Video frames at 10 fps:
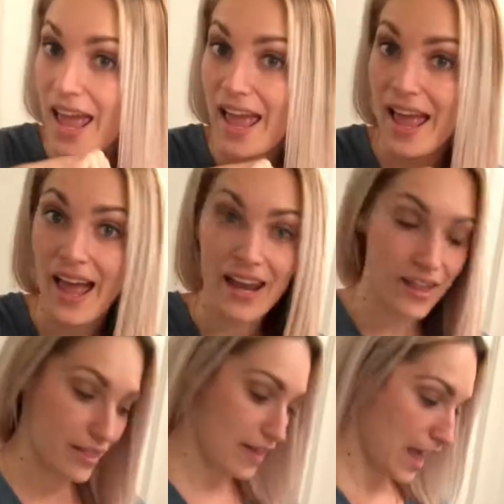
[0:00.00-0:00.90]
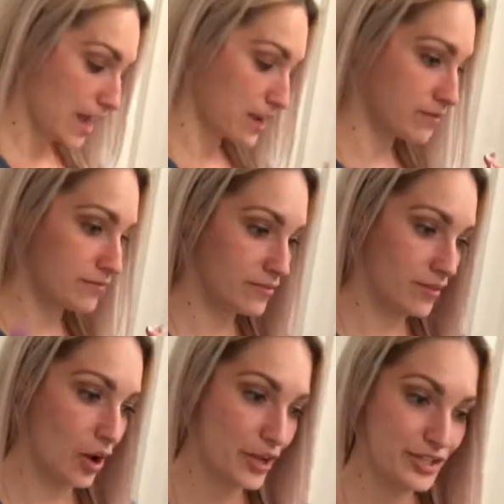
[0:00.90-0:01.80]
And then
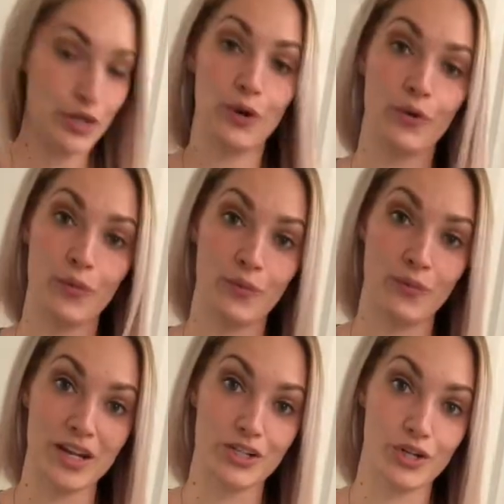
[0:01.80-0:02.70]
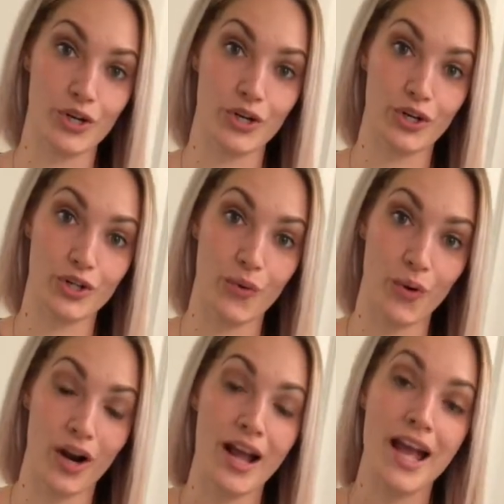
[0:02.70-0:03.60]
also make sure
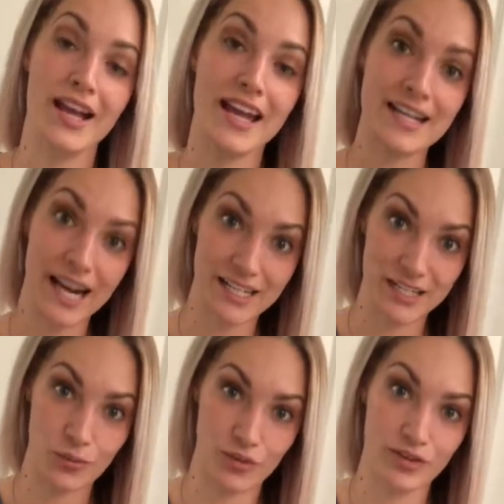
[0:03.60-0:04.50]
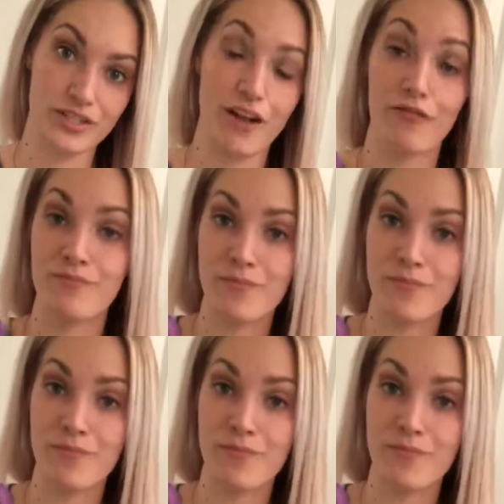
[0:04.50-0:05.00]
you're connecting with yourself,